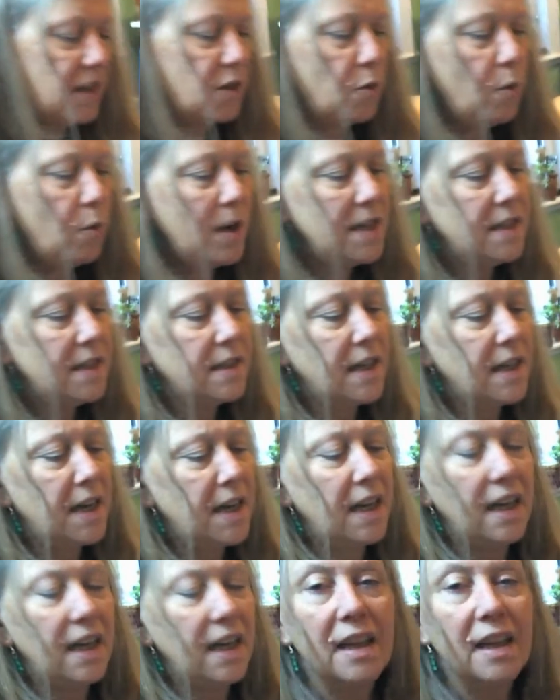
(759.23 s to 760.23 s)
to waste any.
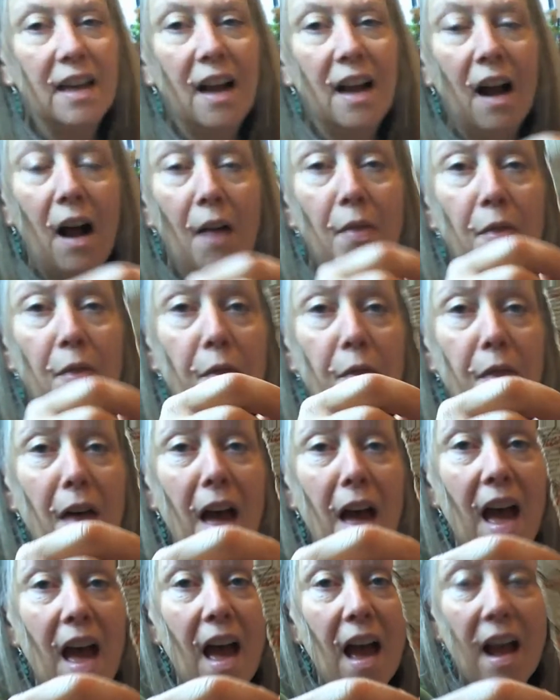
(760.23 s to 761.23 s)
And
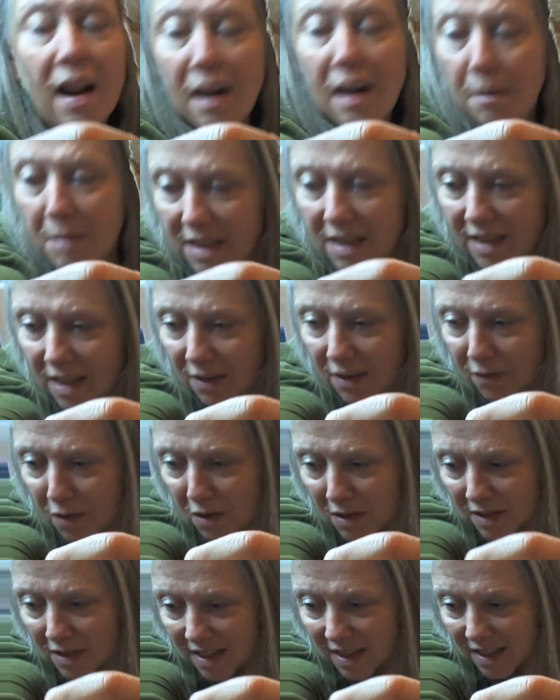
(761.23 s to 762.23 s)
there, let me see if you
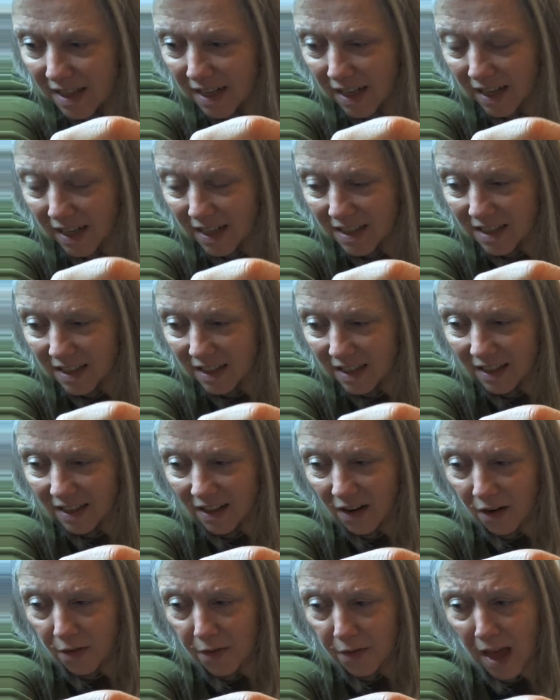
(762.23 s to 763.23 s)
can see it.
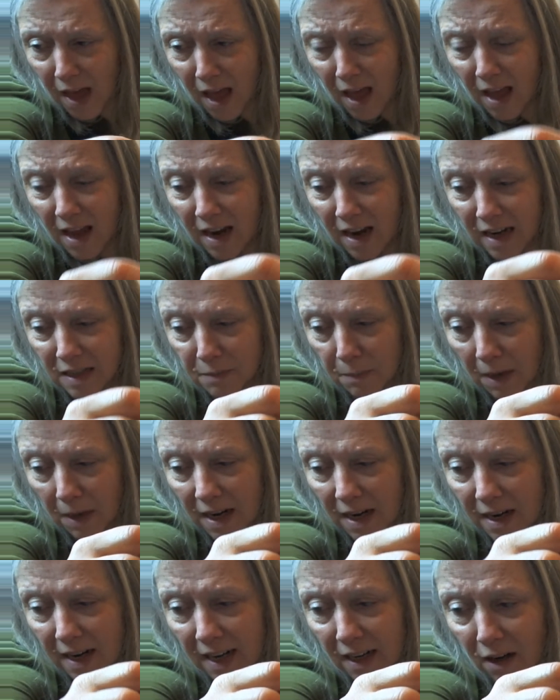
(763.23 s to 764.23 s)
There is my
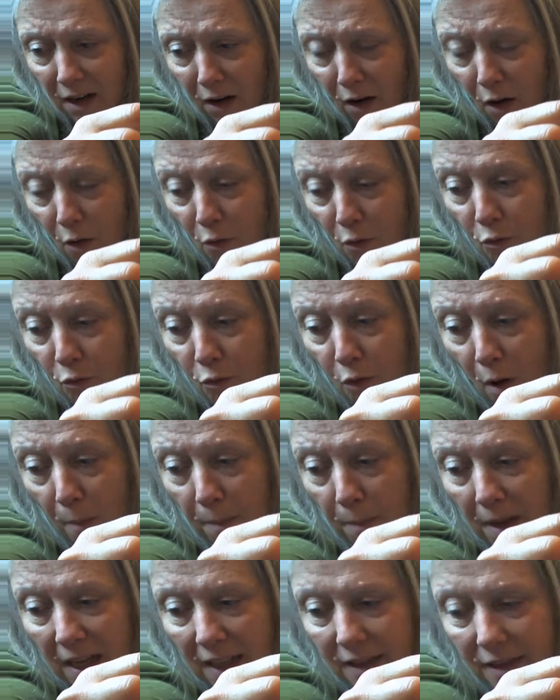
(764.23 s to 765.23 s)
little
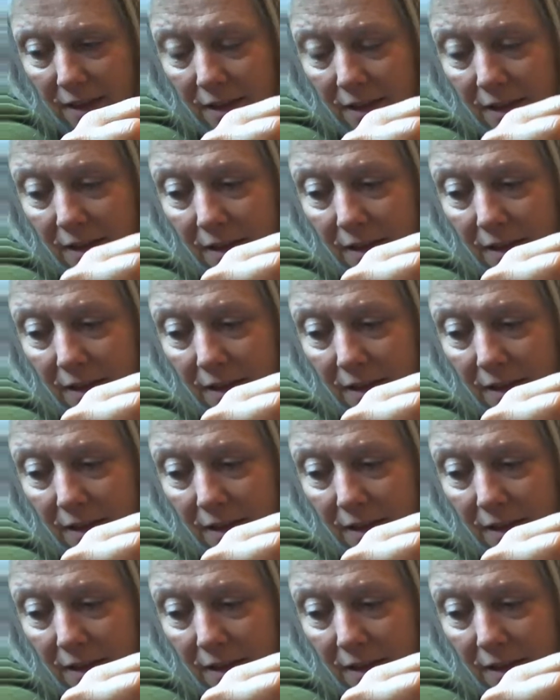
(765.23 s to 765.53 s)
robin.